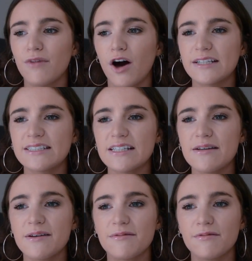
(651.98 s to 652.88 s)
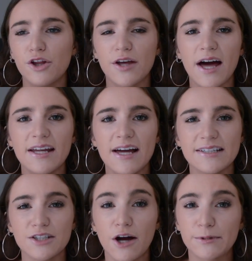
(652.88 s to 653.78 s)
Honestly, look at it
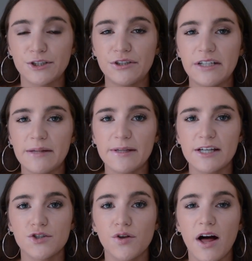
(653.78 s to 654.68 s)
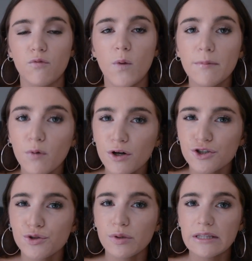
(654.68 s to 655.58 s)
as an opportunity because you'll have way more
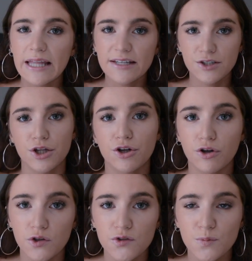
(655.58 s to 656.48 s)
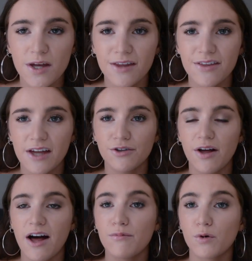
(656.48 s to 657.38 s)
to relate to the girls with, and
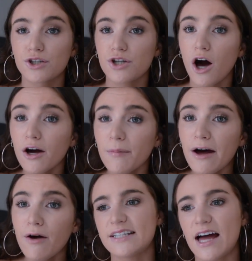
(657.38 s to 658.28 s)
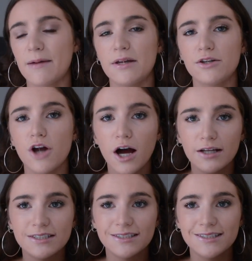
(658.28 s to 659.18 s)
you'll have more to talk about.
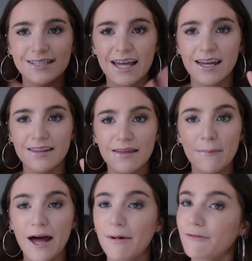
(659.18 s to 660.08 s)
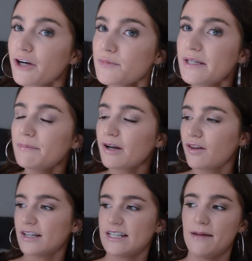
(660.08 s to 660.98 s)
Not saying anything bad about freshmen, but a
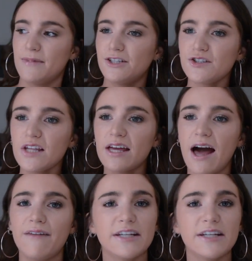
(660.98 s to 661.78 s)
lot of time they just like haven't